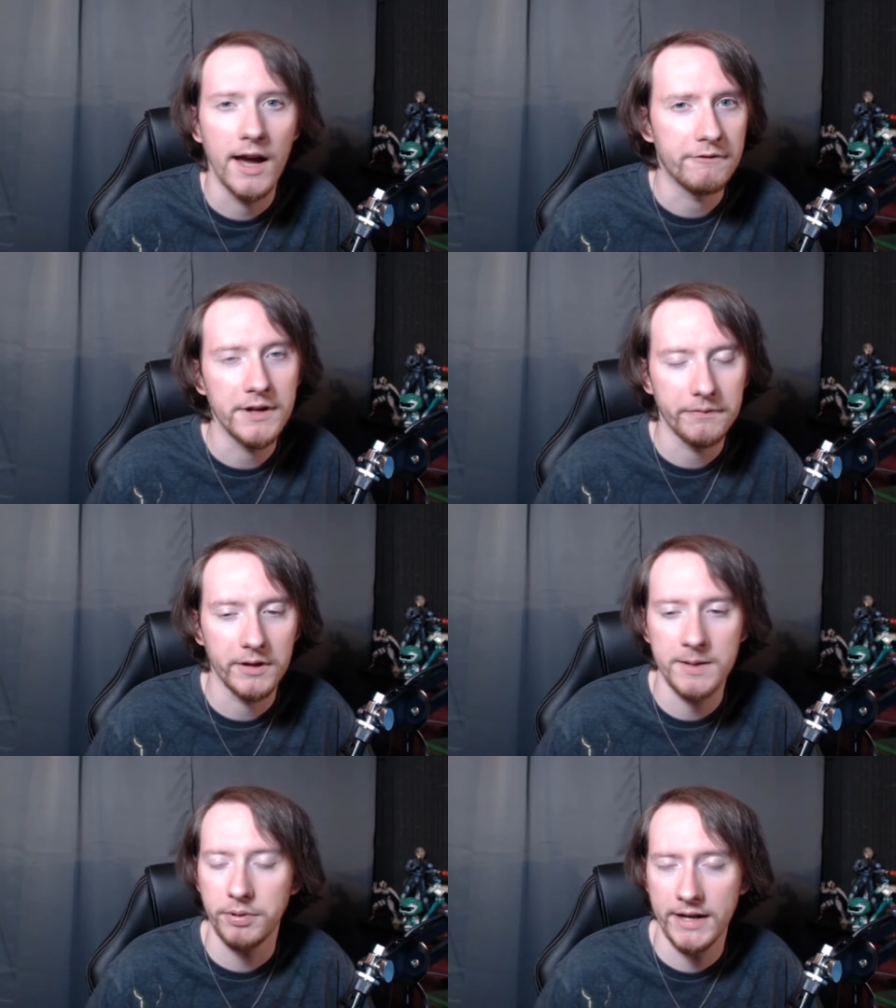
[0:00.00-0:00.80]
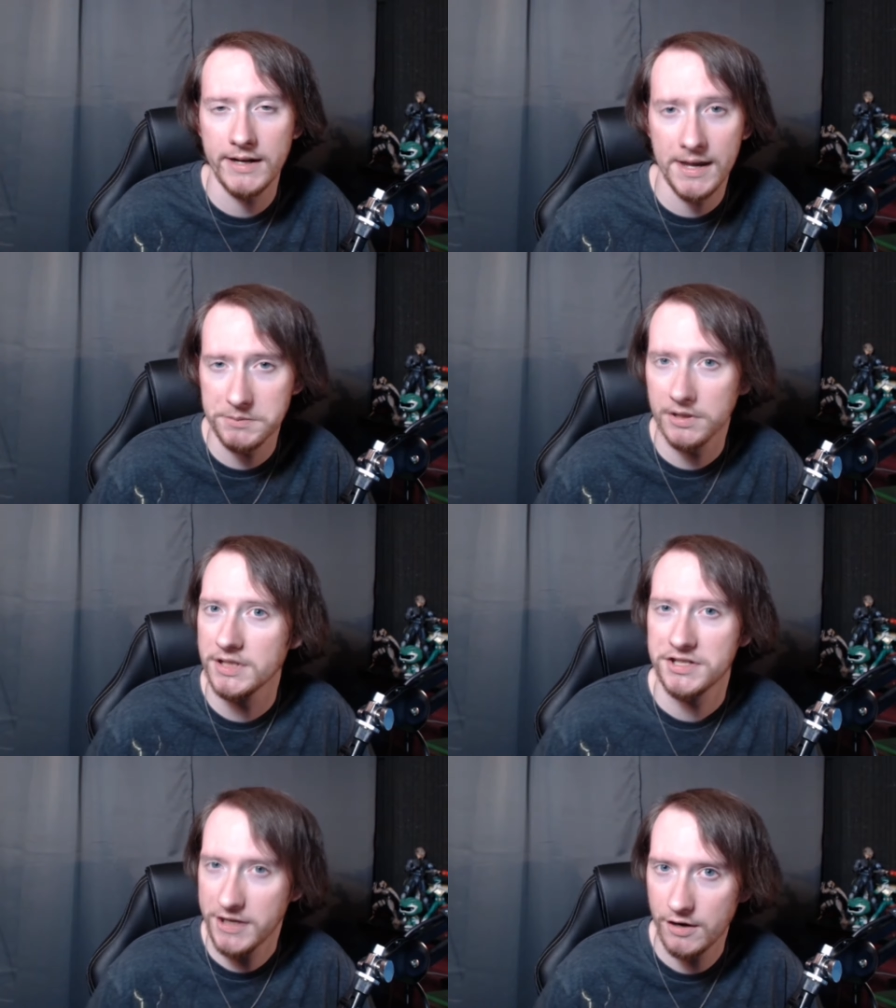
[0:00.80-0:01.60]
I've definitely played games on
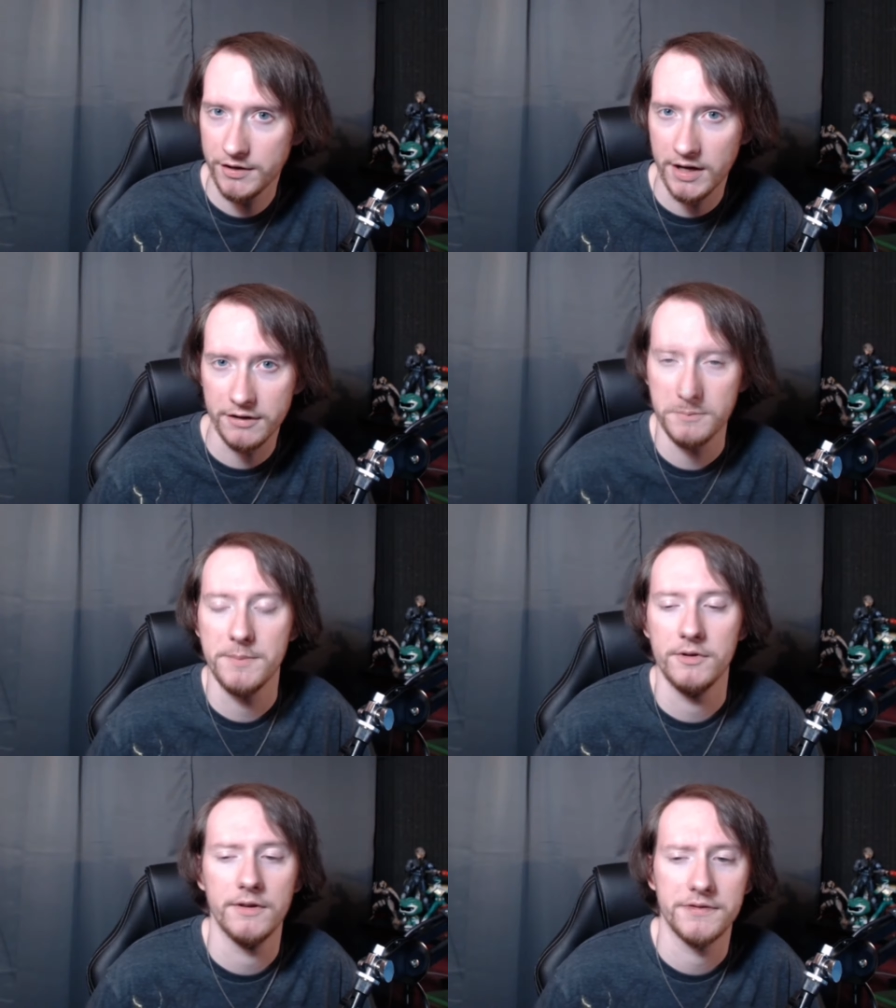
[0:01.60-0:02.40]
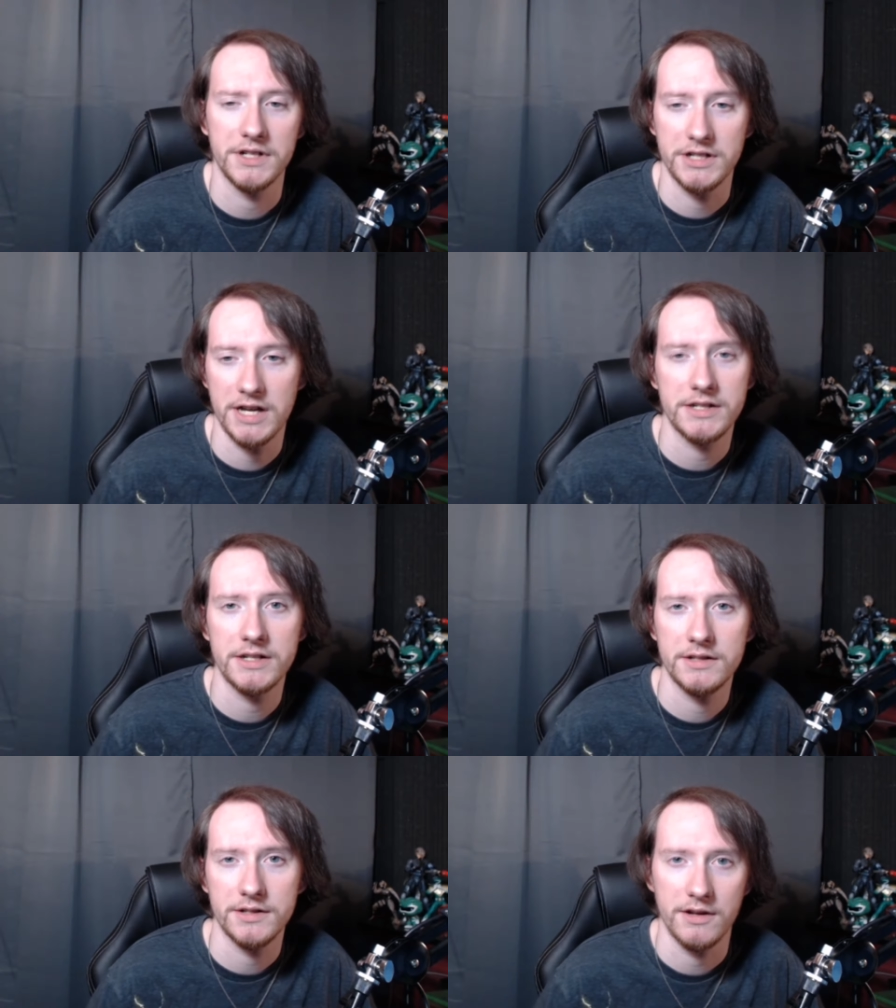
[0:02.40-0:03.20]
this channel that other people have
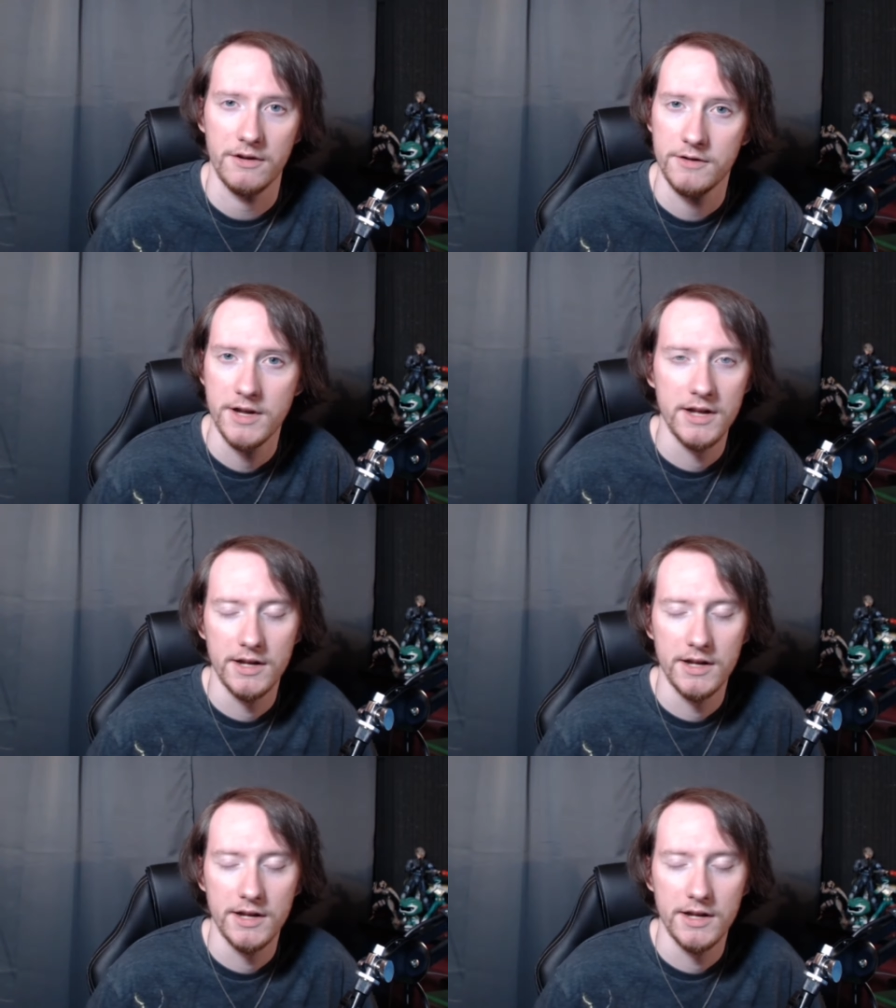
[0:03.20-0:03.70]
suggested, so